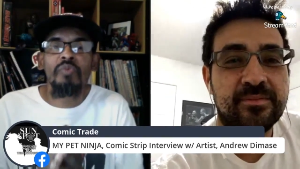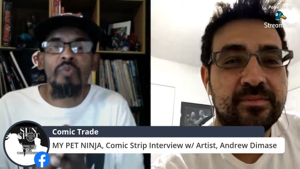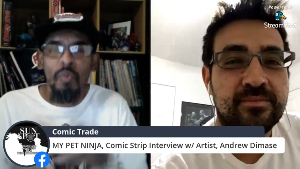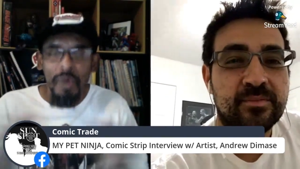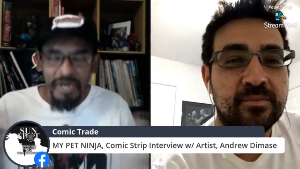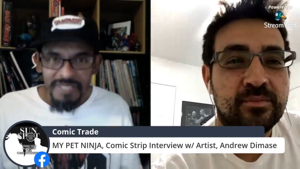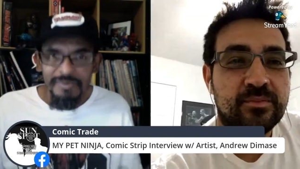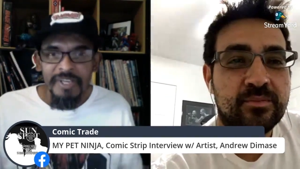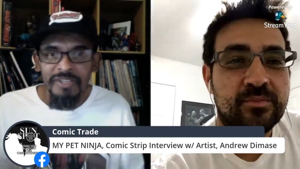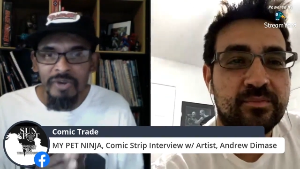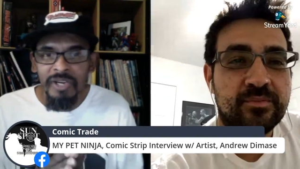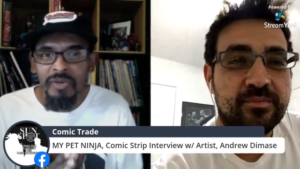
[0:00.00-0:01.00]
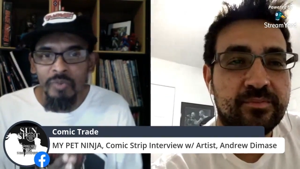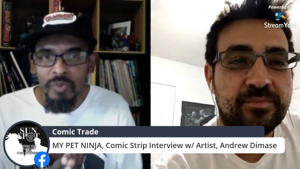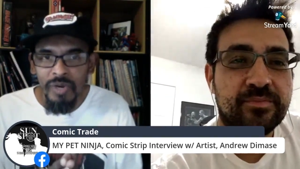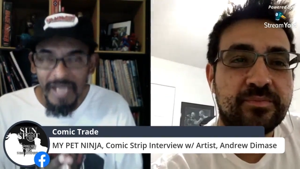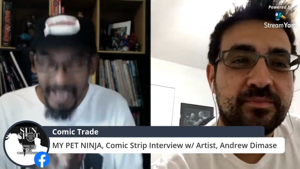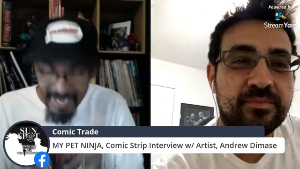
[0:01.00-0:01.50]
Speaker 1: what he's been doing,
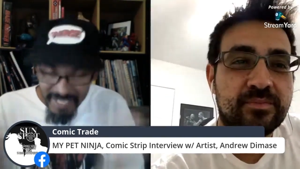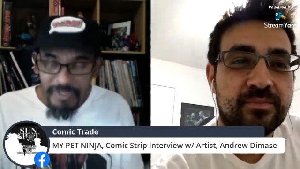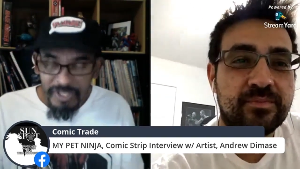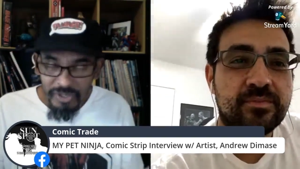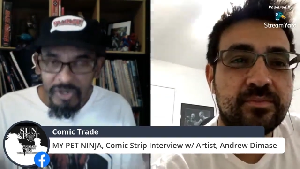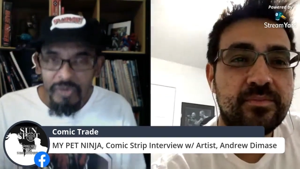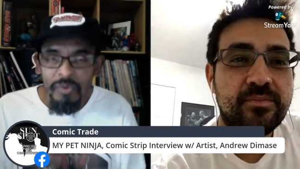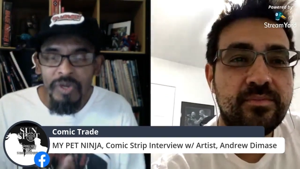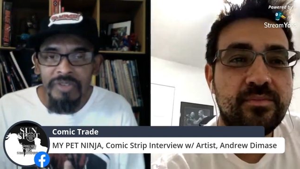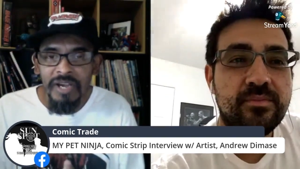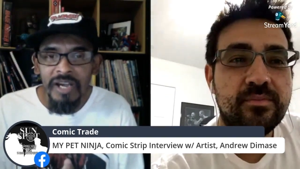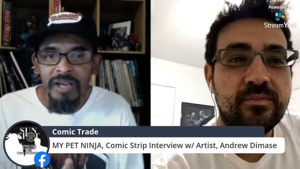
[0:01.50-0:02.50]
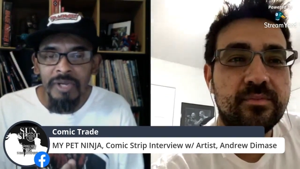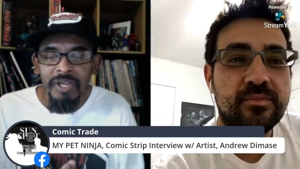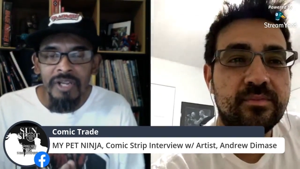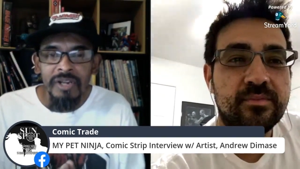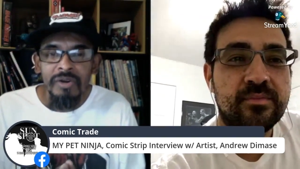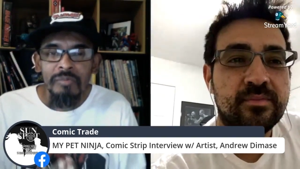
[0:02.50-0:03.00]
has been doing with uh,
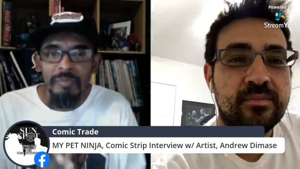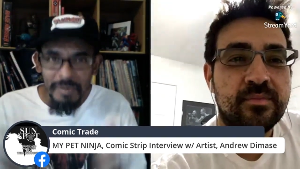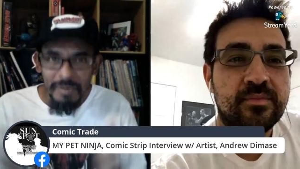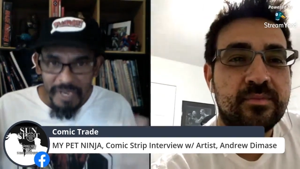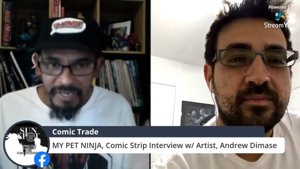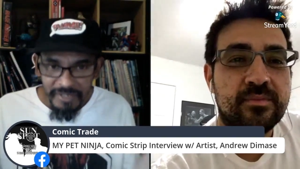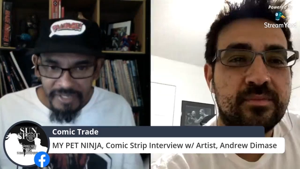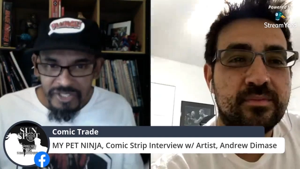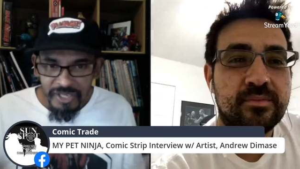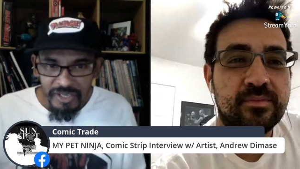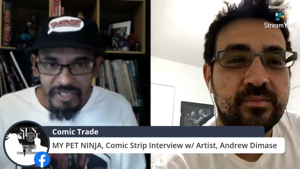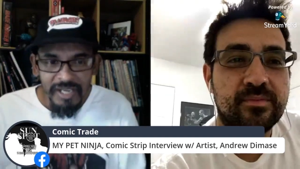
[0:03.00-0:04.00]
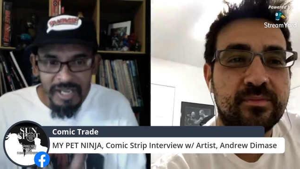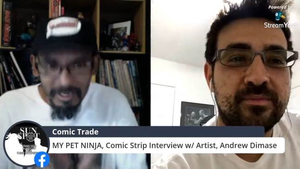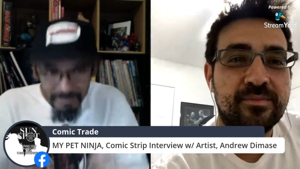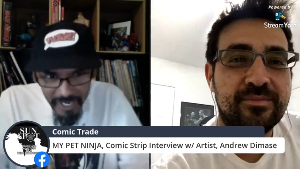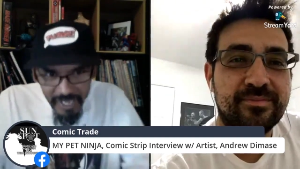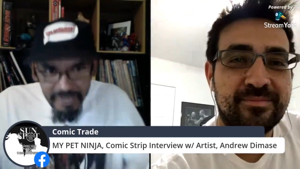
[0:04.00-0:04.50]
My Pet Ninja.
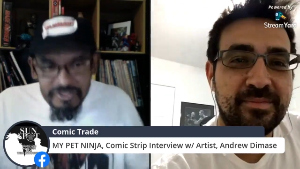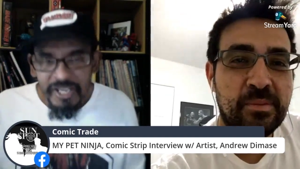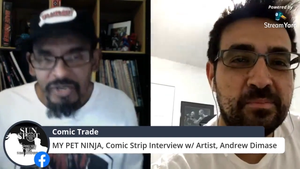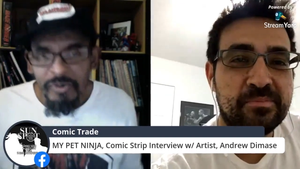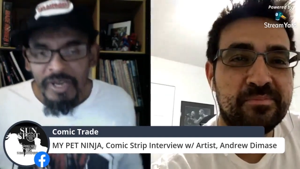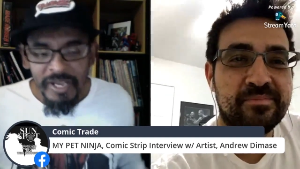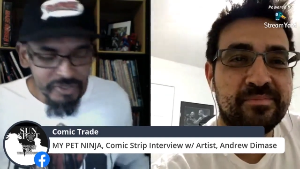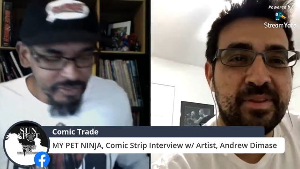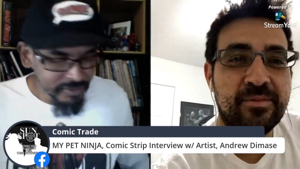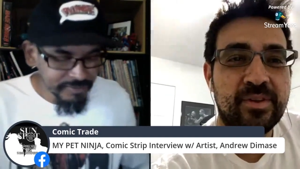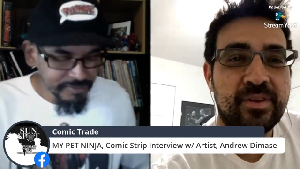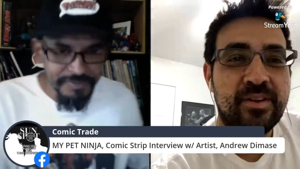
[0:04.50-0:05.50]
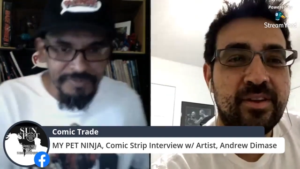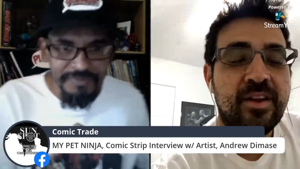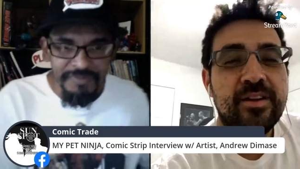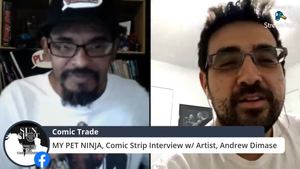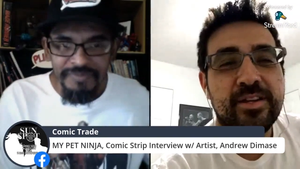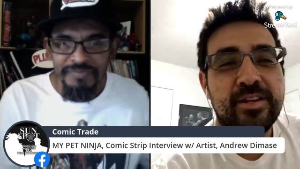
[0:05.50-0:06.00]
Um, take it away, Andrew. Yeah.
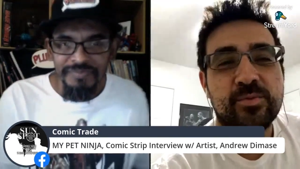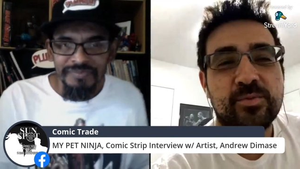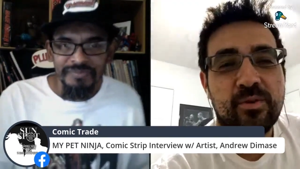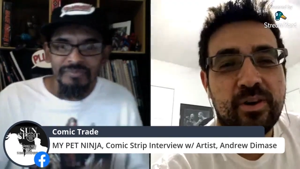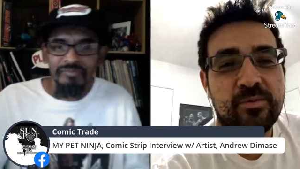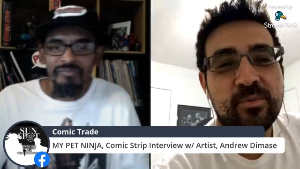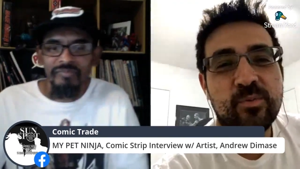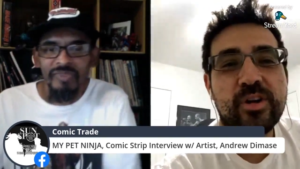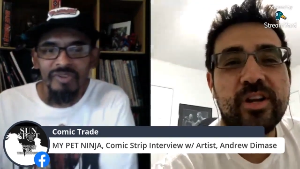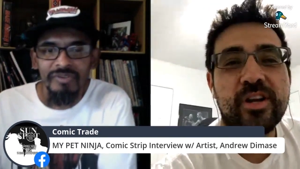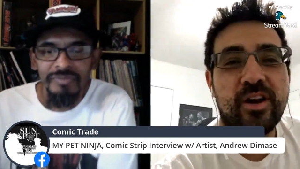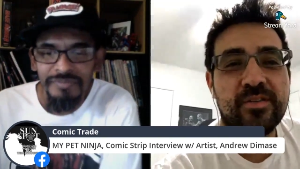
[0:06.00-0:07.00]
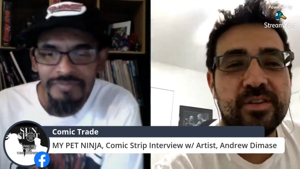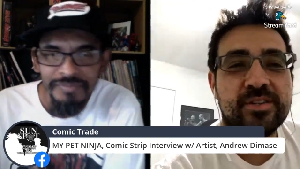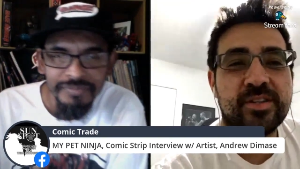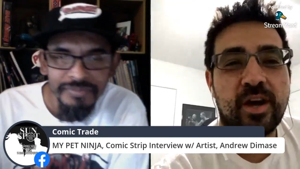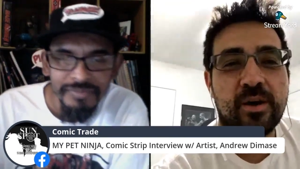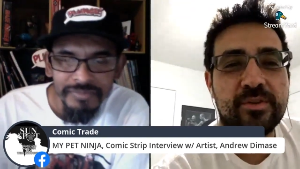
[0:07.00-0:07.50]
Speaker 2: Yes, well, I've been working on
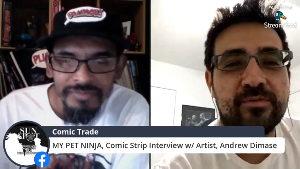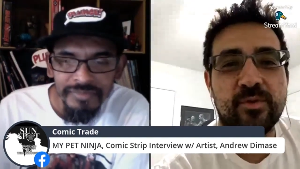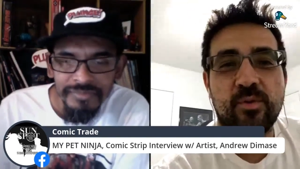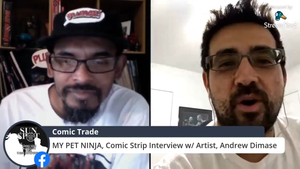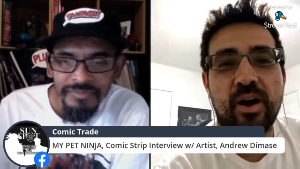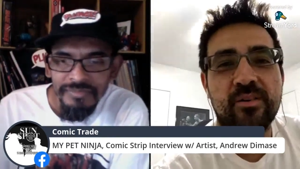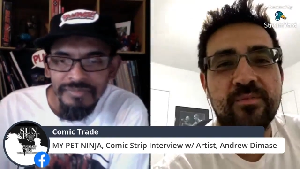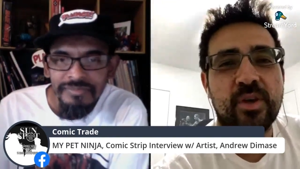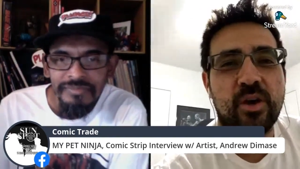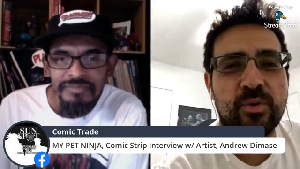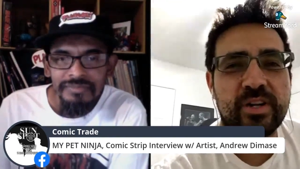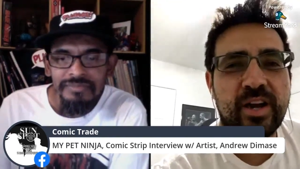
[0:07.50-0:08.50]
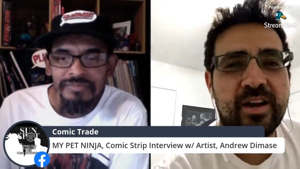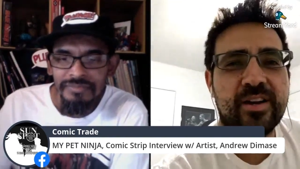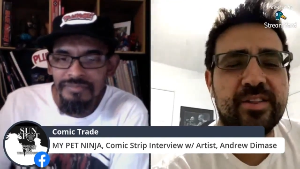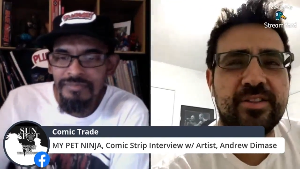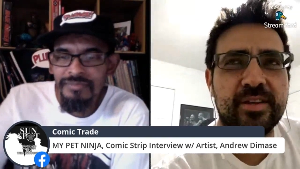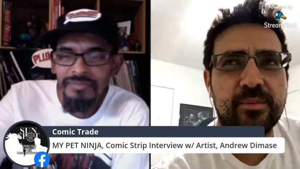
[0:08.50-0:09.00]
this comic for a while. We got,
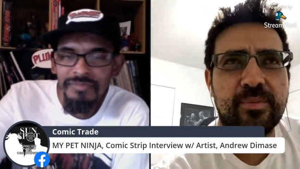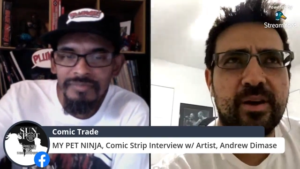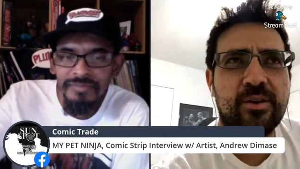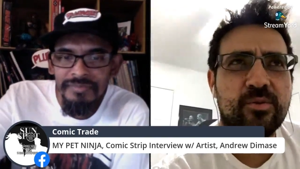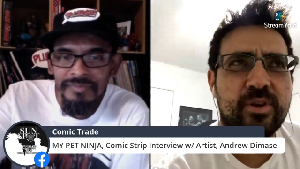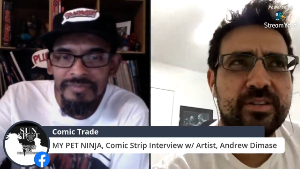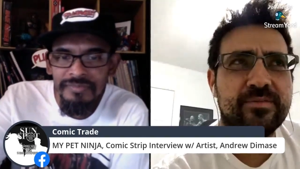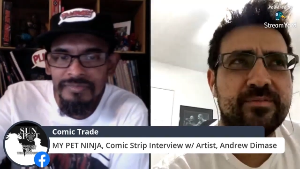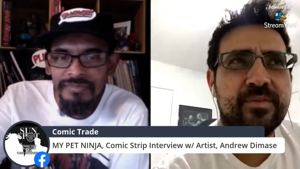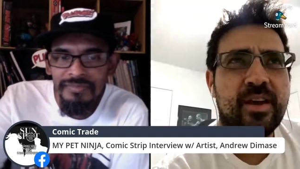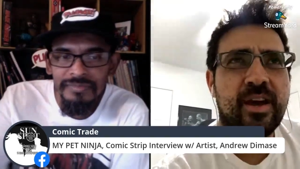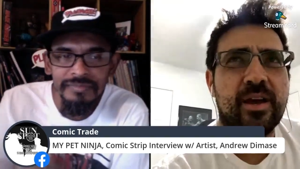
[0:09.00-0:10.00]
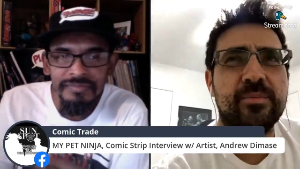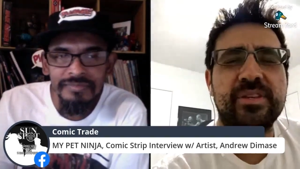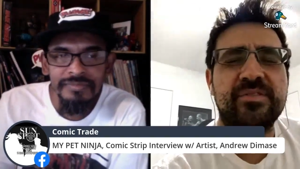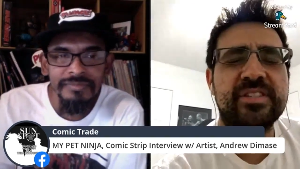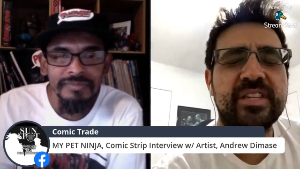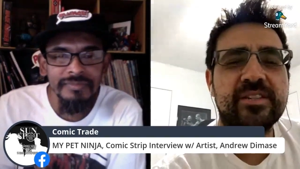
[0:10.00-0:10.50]
I think, about what I
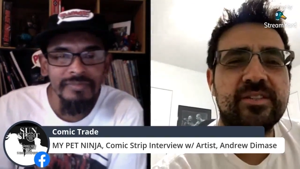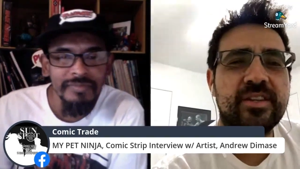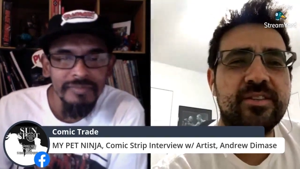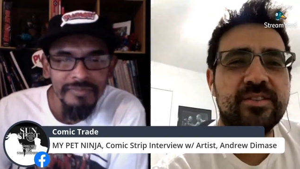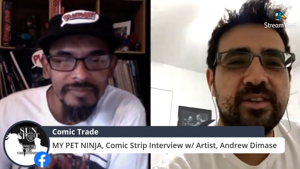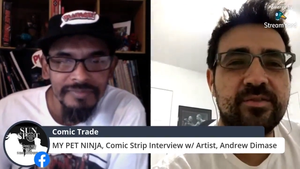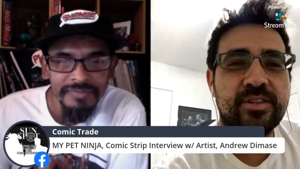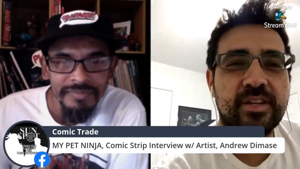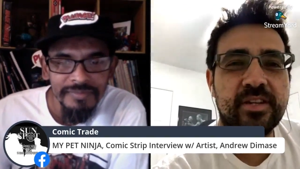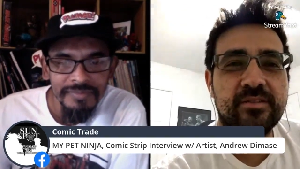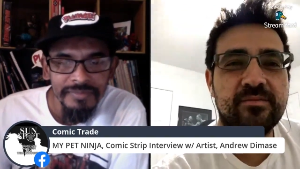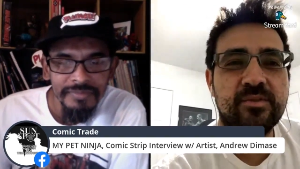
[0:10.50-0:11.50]
believe 16, 17